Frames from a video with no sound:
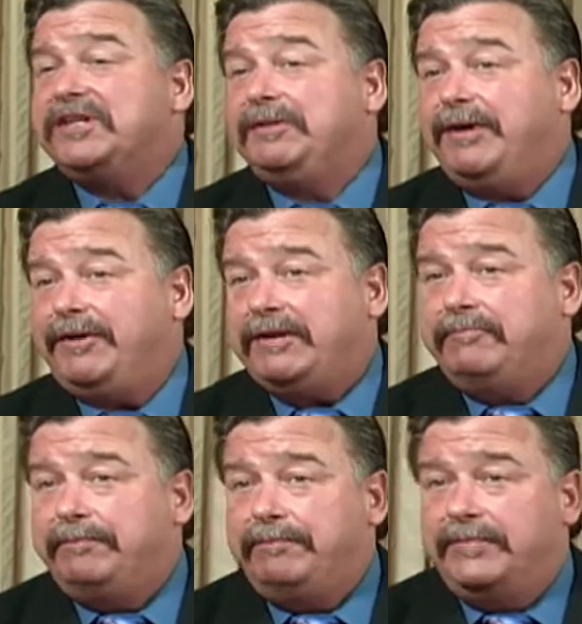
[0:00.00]
was getting
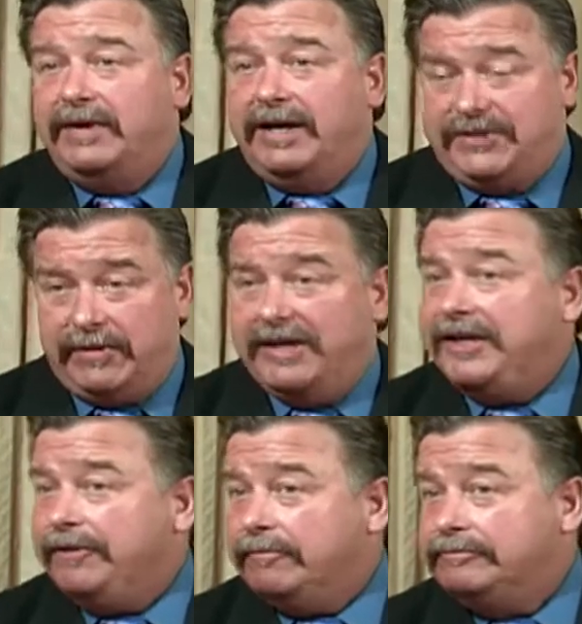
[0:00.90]
married. So I
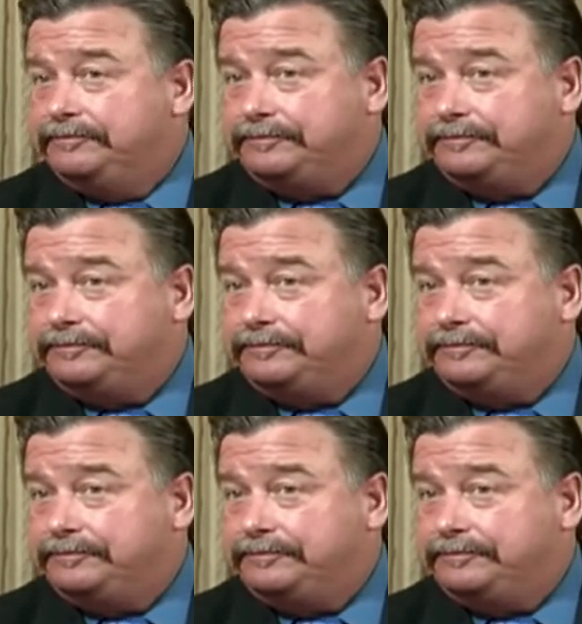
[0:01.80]
had a year.